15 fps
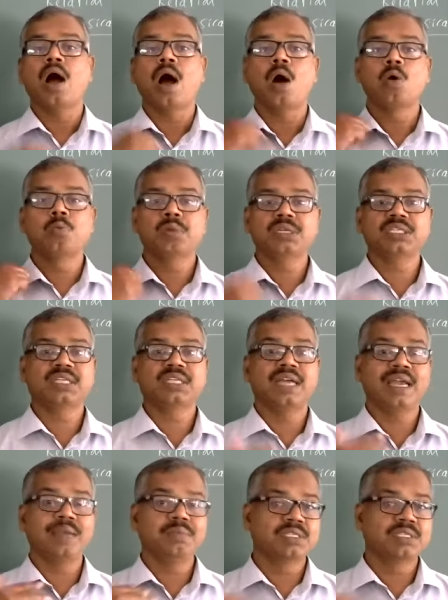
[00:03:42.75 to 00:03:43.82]
How much
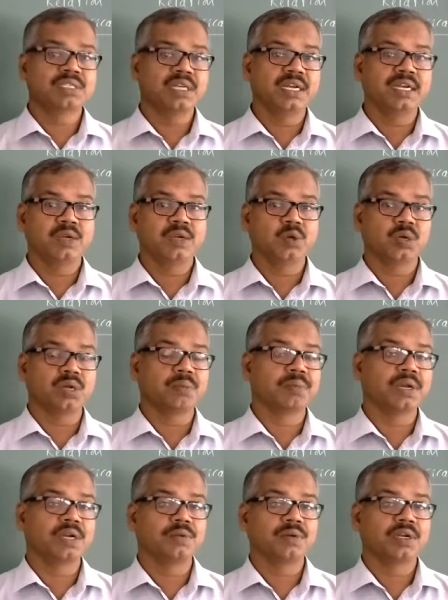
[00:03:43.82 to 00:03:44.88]
time is needed to
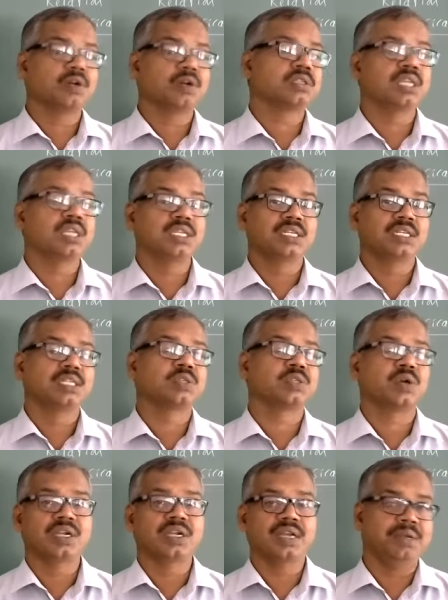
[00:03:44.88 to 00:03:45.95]
complete one oscillation is
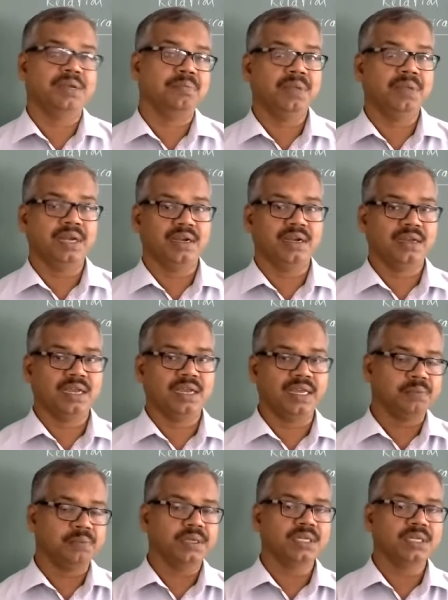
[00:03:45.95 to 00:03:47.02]
called time period. I
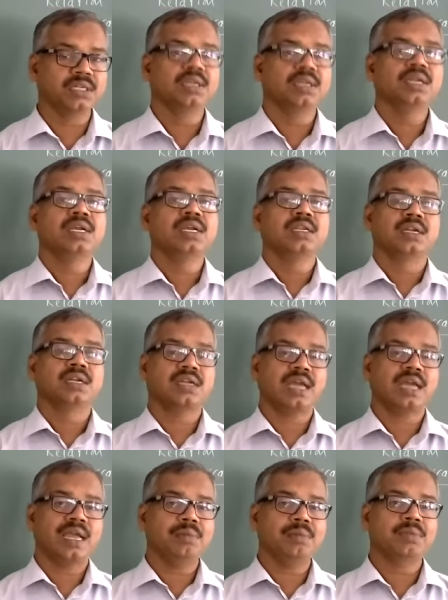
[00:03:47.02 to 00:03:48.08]
repeat, the
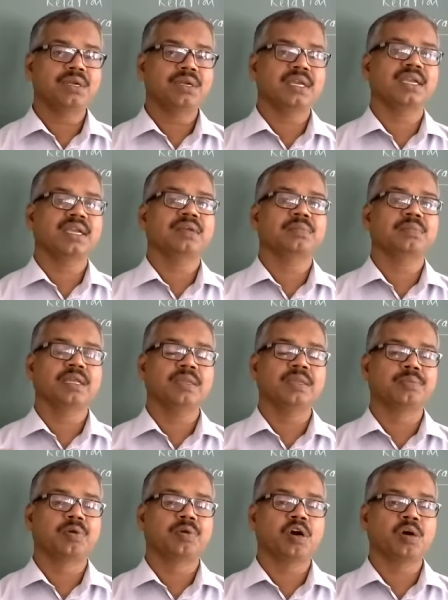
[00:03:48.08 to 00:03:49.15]
time taken by the
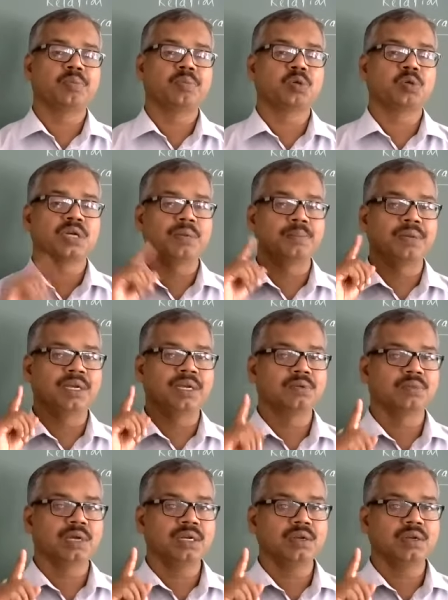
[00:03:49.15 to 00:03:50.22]
bob to complete
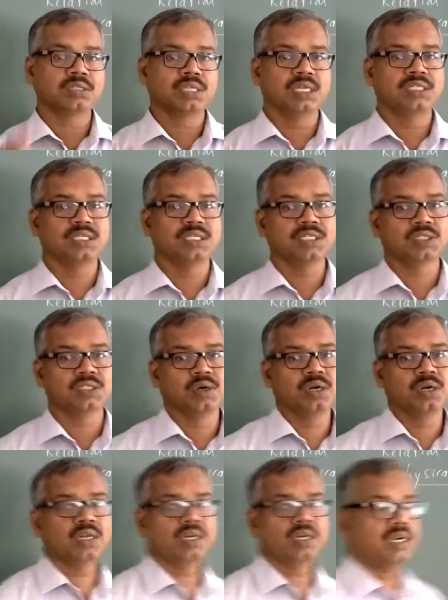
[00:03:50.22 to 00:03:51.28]
one oscillation is
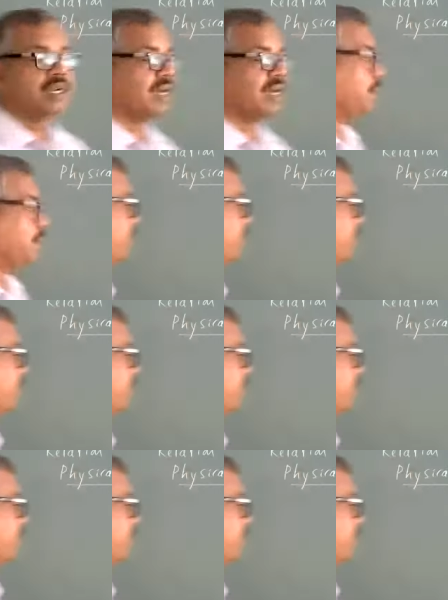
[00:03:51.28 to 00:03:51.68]
called time